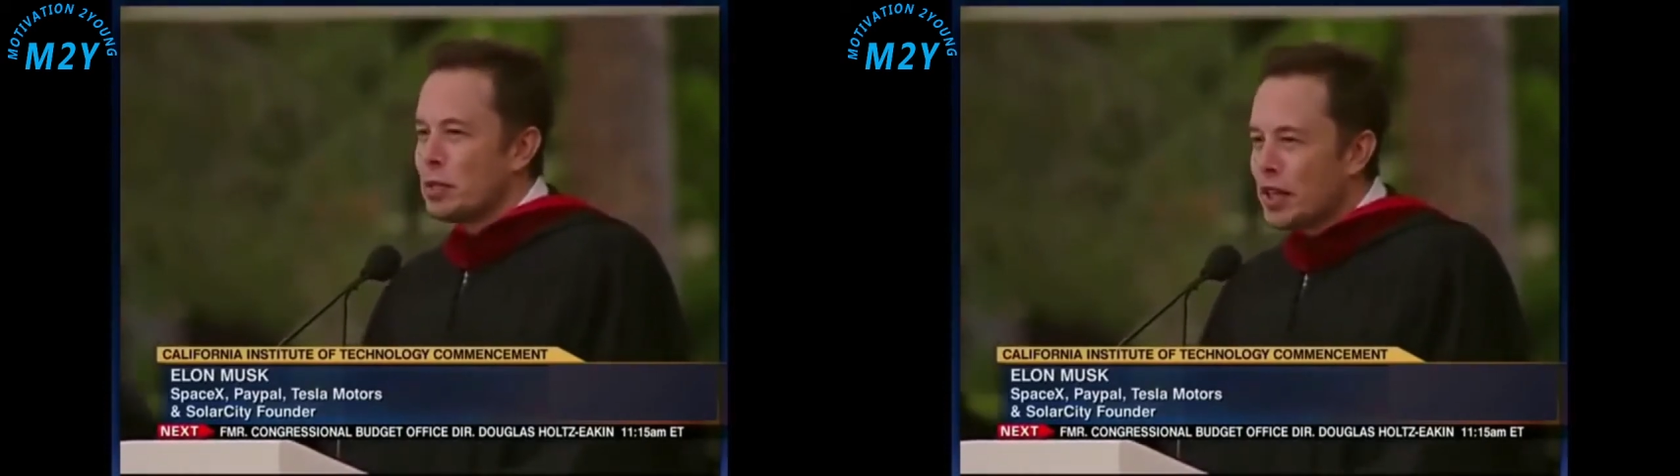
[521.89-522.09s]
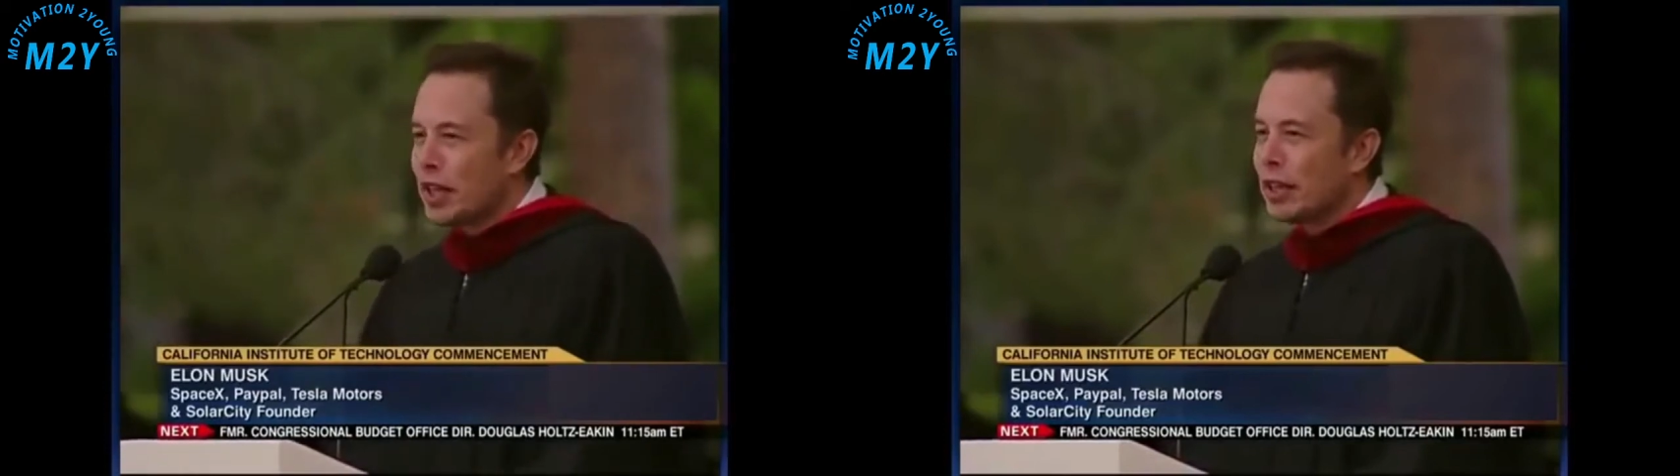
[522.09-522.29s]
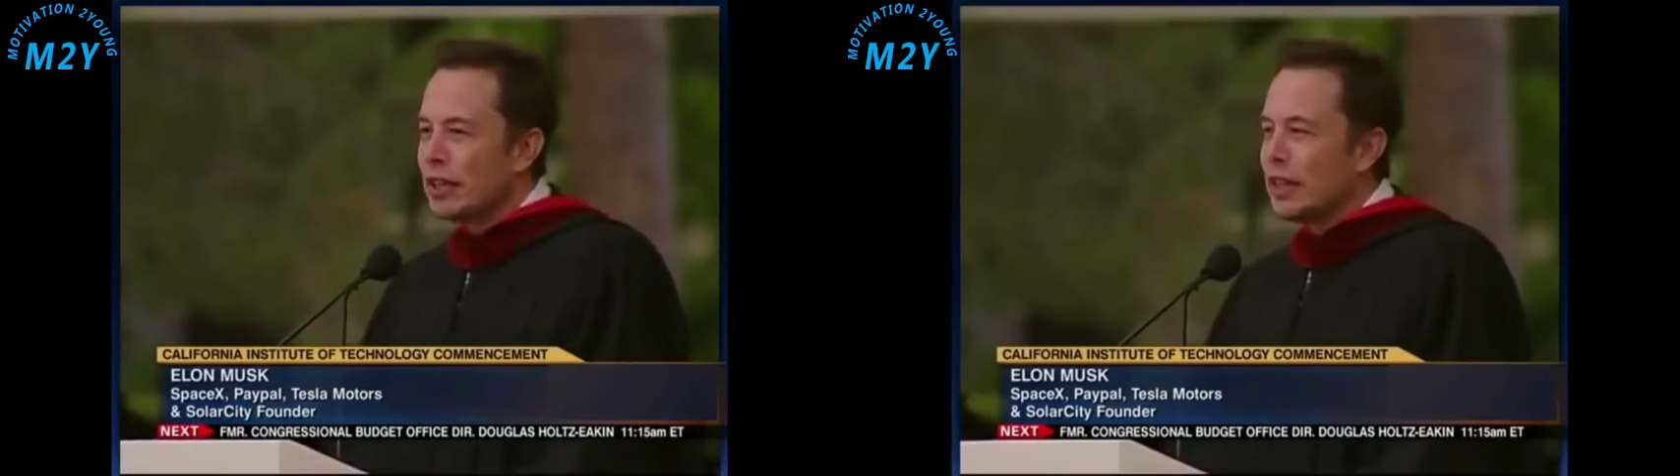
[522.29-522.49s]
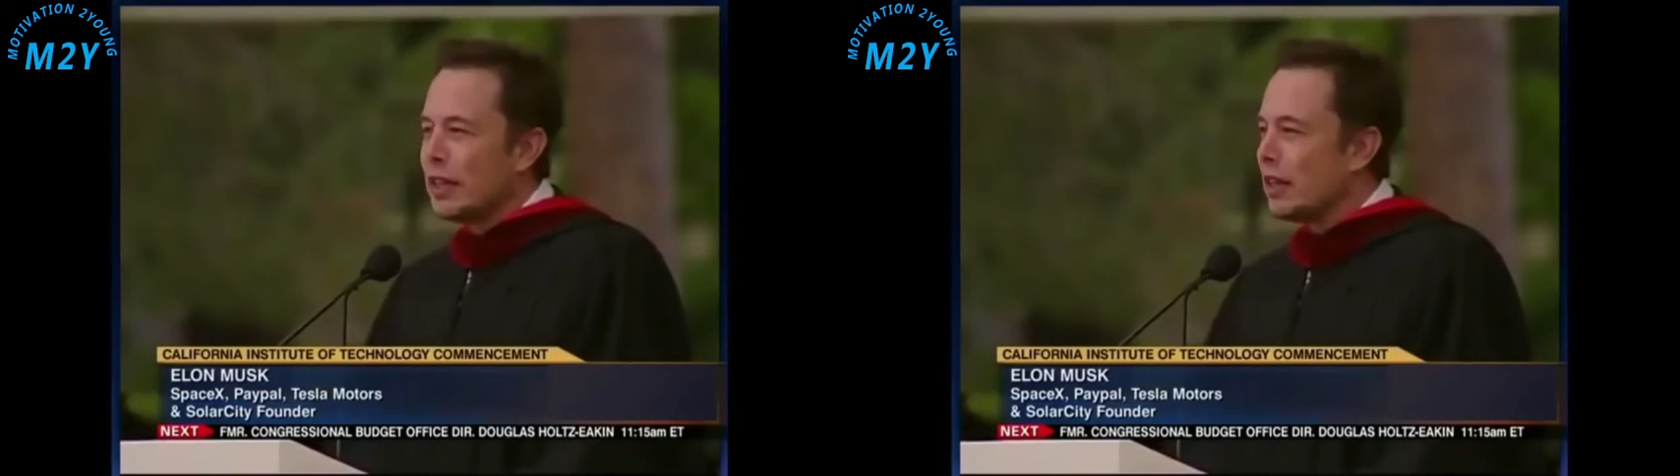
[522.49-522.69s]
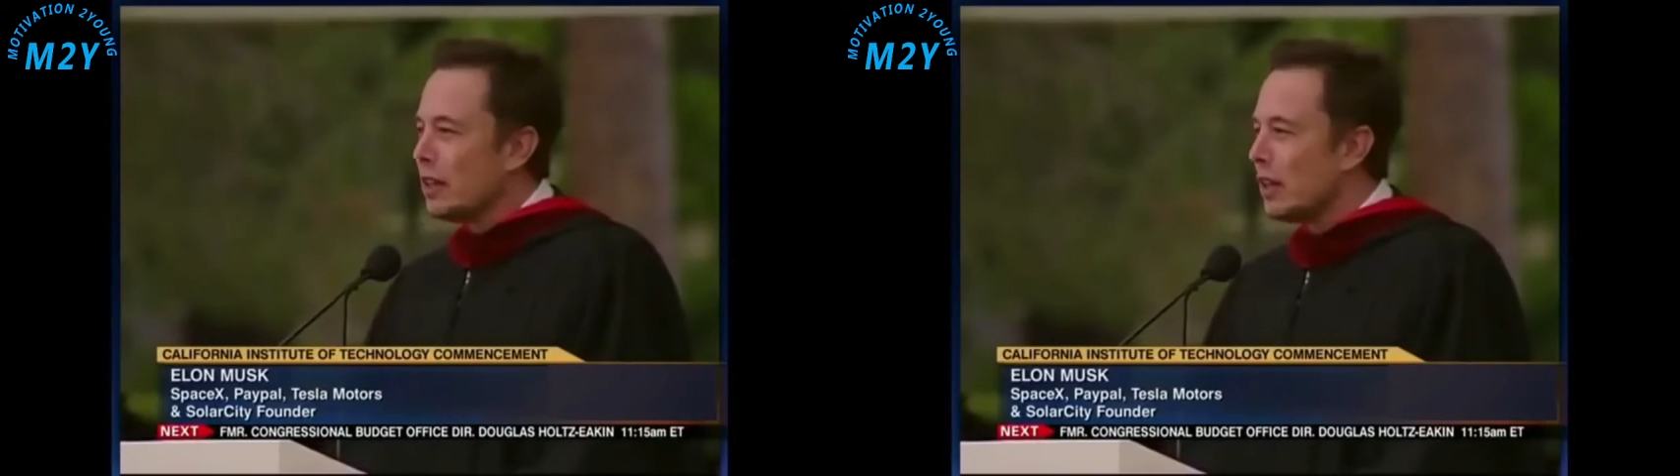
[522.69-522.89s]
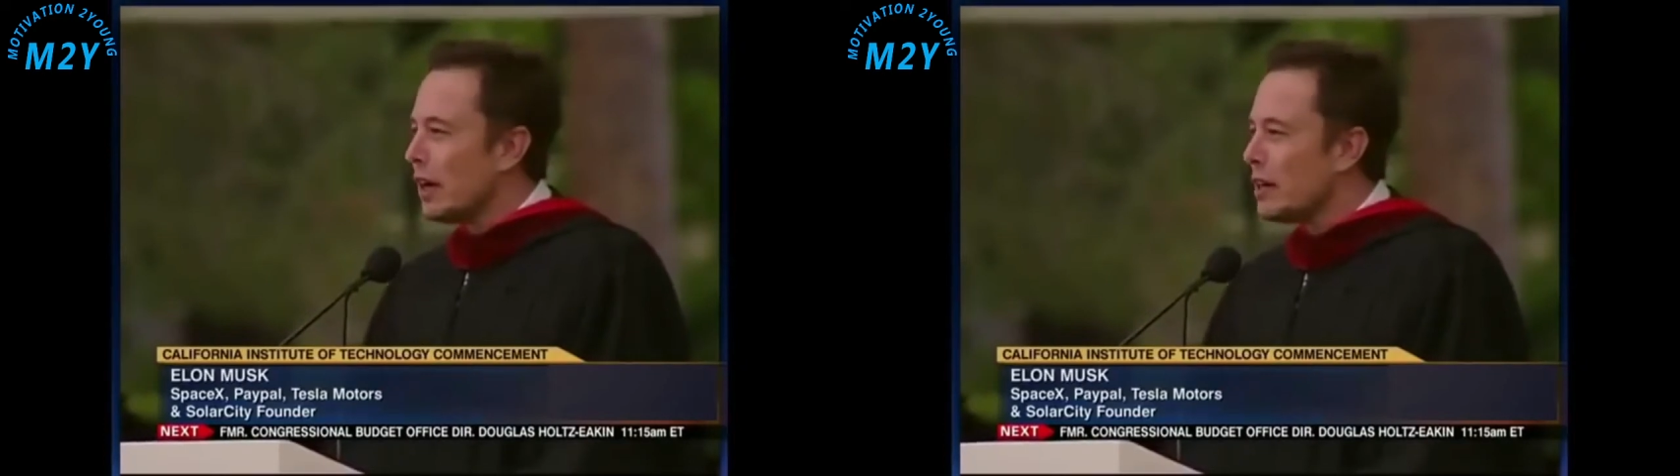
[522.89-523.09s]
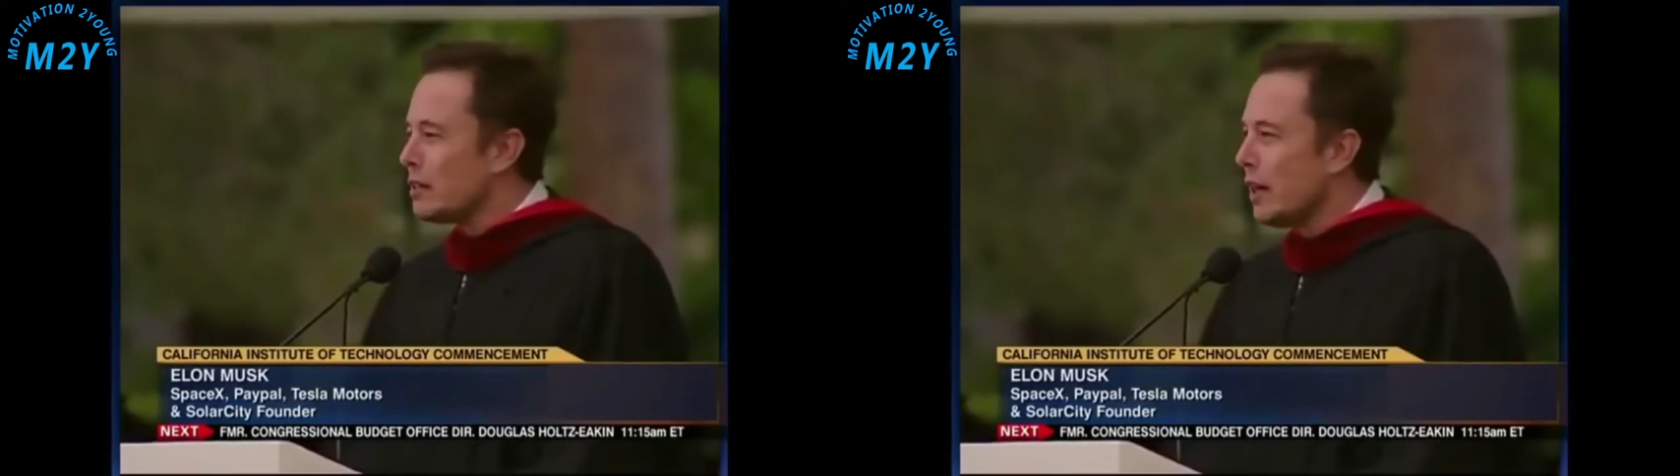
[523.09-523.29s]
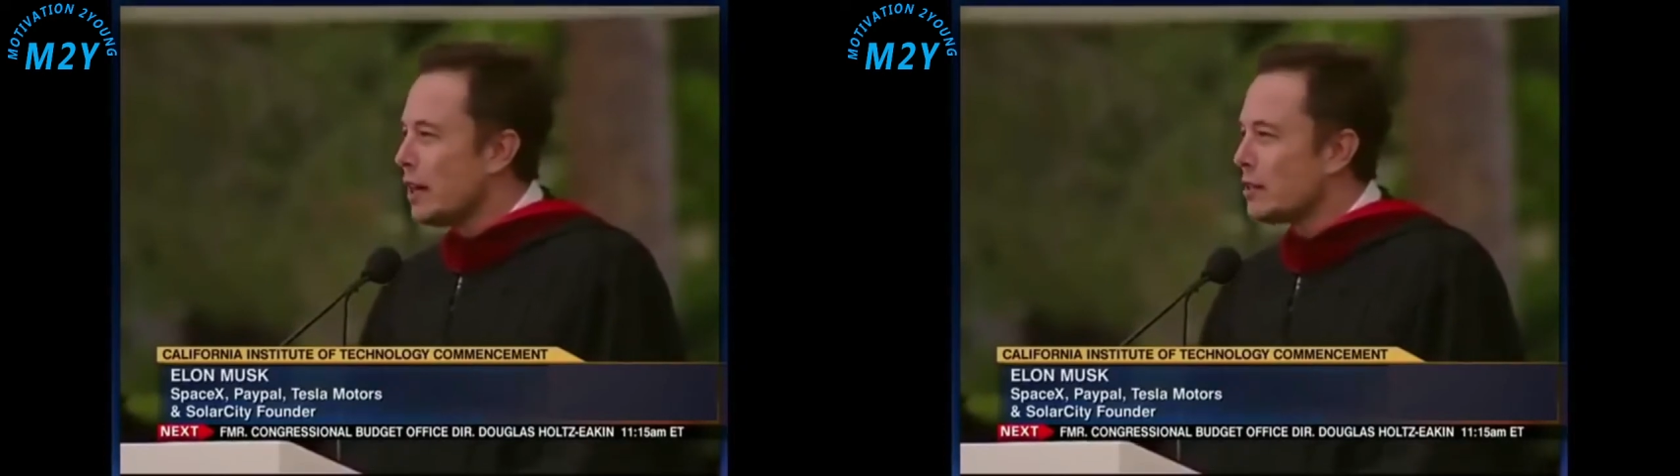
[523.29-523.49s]
particularly in the United
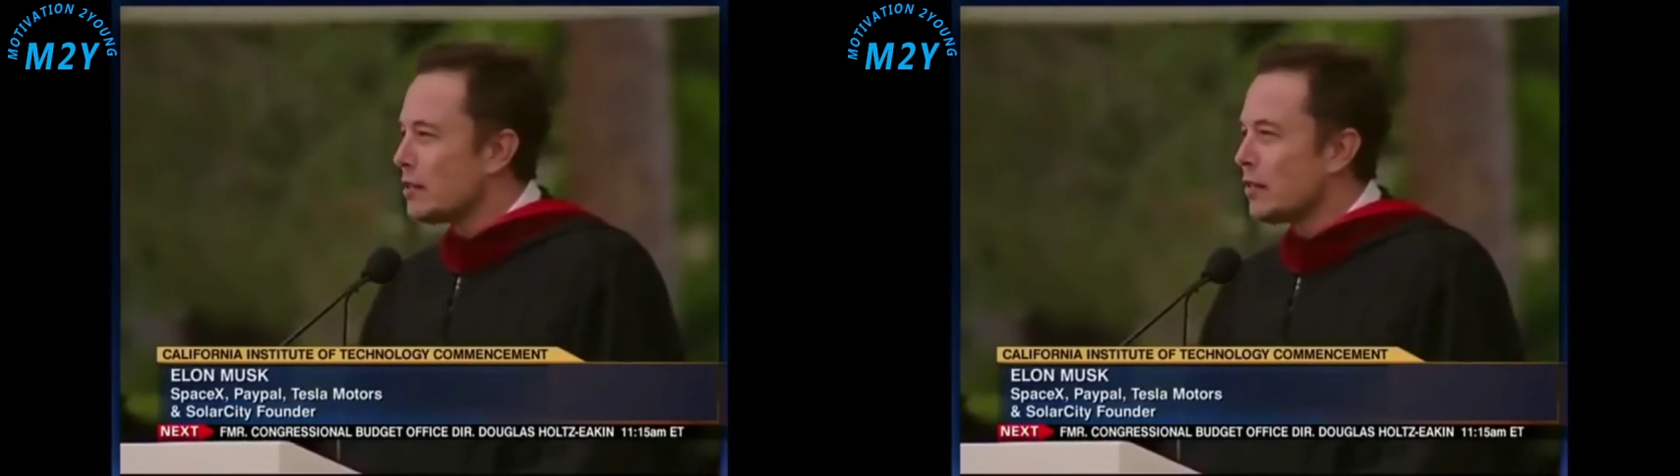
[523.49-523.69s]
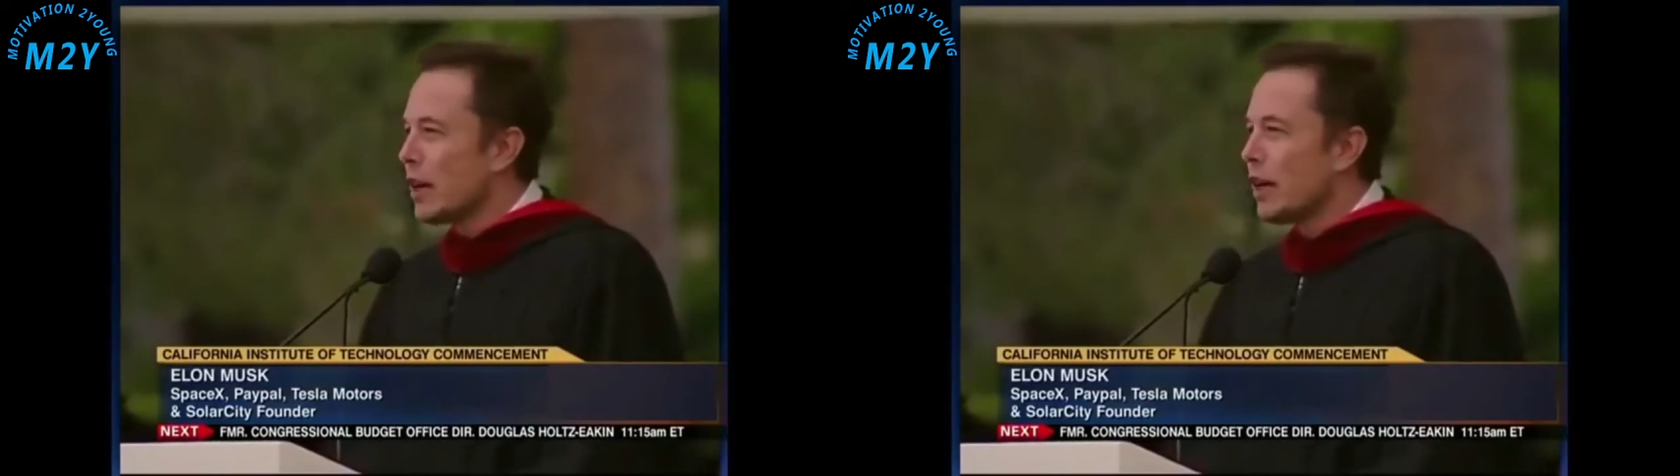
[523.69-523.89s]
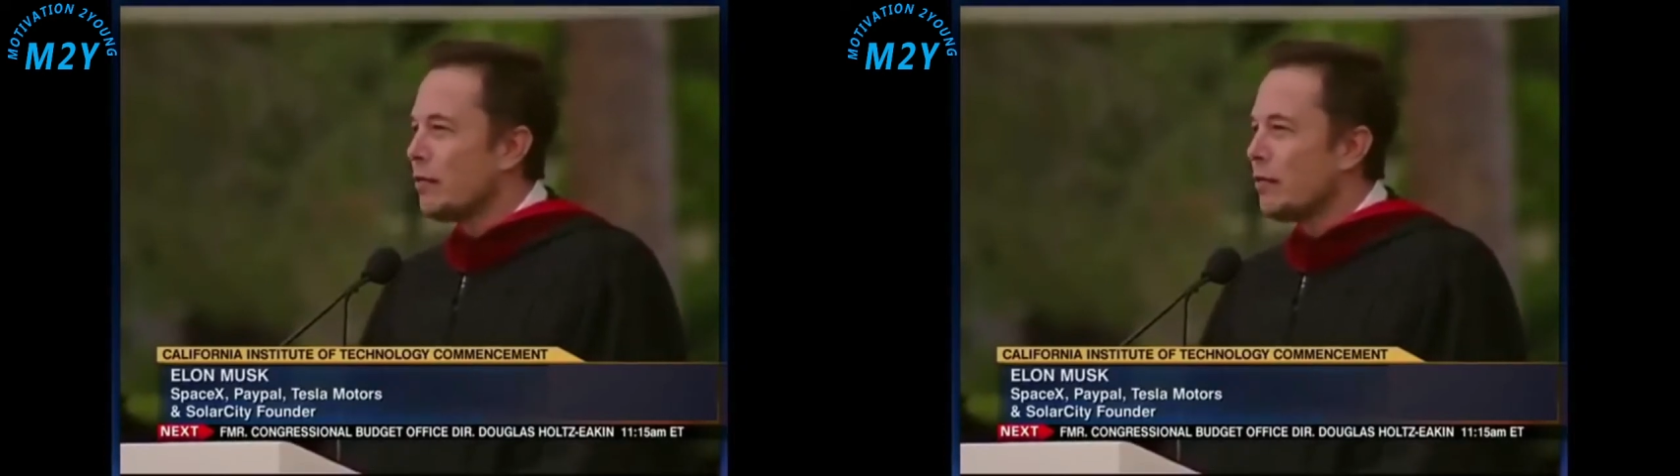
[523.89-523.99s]
States,